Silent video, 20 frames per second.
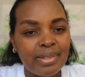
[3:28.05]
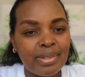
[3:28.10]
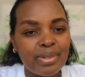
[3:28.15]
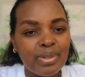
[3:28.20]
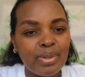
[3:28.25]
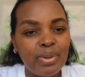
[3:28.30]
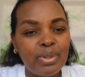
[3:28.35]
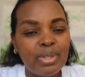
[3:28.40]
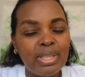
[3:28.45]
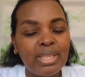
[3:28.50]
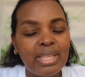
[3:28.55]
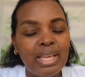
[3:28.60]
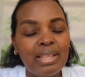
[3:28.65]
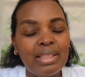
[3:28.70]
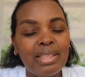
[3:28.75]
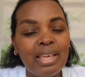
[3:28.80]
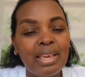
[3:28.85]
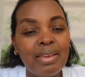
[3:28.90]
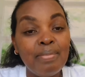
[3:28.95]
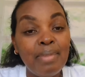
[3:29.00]
So the,
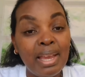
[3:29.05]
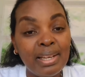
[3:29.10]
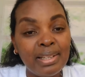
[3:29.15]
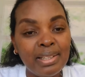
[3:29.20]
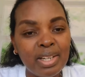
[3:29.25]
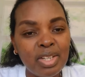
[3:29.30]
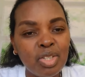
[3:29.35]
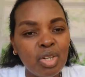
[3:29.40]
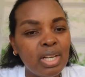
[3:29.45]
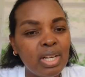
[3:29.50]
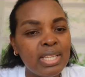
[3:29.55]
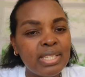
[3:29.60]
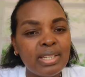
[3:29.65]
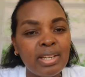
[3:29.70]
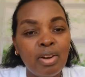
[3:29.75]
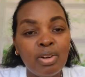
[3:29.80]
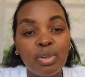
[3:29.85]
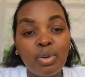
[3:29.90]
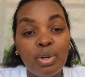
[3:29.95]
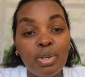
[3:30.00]
the immigration is
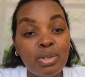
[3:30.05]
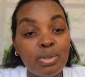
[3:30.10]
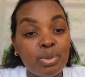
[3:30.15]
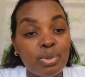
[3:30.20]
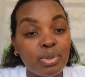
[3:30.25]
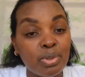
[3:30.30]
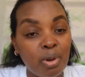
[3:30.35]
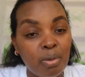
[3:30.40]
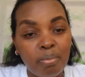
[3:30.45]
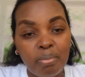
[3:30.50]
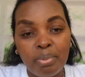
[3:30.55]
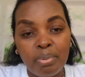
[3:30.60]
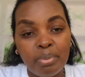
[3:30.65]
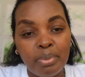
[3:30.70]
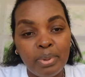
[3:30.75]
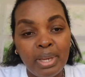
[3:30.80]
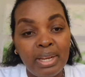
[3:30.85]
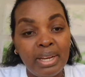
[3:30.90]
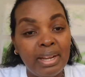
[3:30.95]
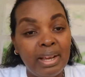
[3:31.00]
not going to stop
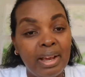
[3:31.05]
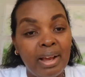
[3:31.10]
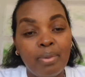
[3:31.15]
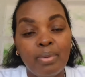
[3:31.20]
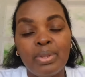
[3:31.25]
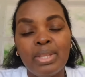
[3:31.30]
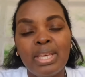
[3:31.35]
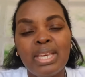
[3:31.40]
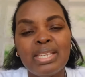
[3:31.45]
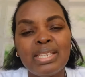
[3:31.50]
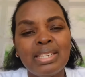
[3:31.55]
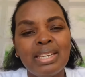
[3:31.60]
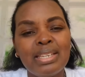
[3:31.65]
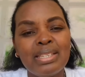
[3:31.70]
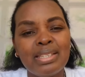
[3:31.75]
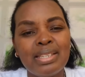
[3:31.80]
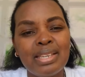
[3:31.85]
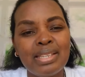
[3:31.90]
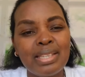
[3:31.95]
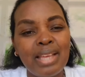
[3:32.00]
anyhow. It's,
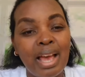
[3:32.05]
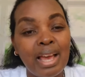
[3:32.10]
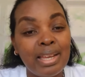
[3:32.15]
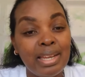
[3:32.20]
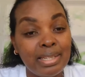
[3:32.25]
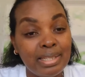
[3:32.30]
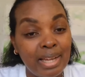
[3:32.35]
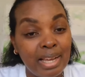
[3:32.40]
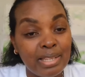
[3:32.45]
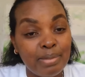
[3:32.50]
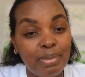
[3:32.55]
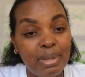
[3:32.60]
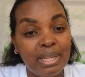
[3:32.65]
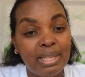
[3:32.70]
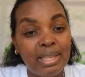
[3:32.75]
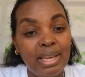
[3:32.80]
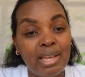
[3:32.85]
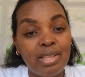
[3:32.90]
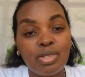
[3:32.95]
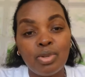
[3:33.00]
it's, it's, it has been
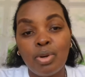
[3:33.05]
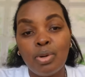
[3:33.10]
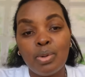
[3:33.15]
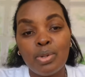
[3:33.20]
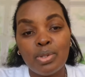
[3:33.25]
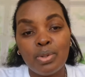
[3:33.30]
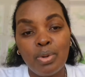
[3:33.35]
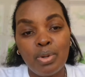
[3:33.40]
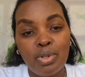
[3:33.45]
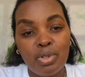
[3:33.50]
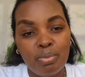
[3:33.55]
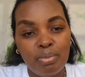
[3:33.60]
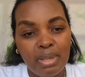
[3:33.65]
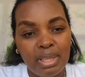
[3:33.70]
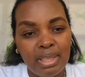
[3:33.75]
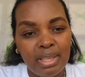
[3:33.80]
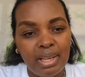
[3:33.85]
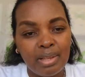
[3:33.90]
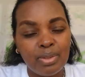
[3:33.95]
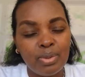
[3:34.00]
there. It's always going to be
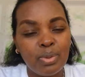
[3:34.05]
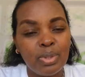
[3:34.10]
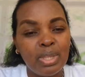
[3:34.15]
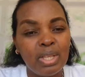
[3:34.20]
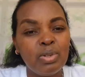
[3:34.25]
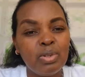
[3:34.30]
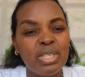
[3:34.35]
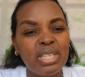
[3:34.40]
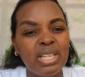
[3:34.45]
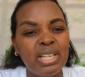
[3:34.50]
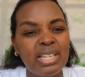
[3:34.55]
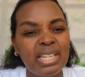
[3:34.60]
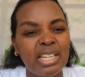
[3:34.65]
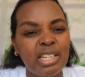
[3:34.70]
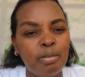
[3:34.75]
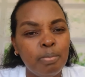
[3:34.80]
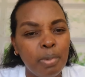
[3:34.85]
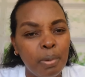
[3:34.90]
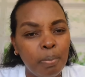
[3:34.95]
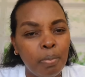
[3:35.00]
there. So they will still
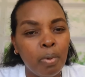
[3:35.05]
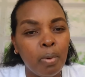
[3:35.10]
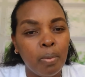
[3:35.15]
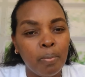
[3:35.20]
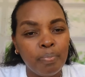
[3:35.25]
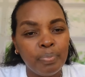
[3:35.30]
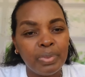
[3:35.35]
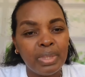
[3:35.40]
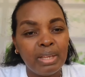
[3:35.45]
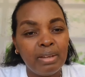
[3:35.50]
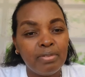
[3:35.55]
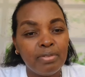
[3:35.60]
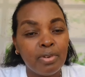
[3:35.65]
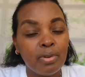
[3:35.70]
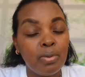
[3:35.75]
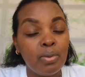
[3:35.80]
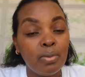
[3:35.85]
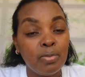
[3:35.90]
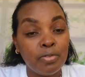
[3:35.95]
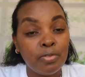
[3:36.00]
need people from,
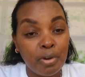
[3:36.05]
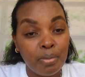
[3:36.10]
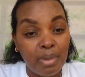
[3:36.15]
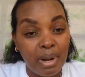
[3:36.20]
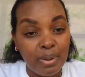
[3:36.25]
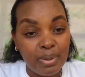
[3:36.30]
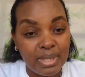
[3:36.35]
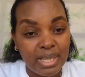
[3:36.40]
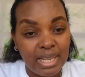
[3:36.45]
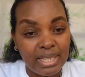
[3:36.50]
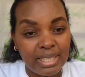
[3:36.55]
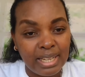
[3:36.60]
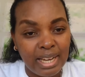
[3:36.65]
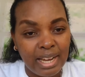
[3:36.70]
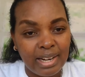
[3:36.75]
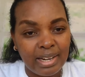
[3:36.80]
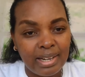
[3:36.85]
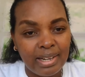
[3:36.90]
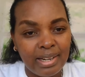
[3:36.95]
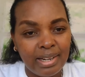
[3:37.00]
from outside
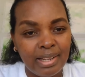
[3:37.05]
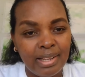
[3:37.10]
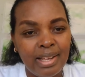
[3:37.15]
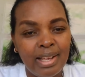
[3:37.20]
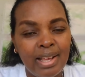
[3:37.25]
Canada.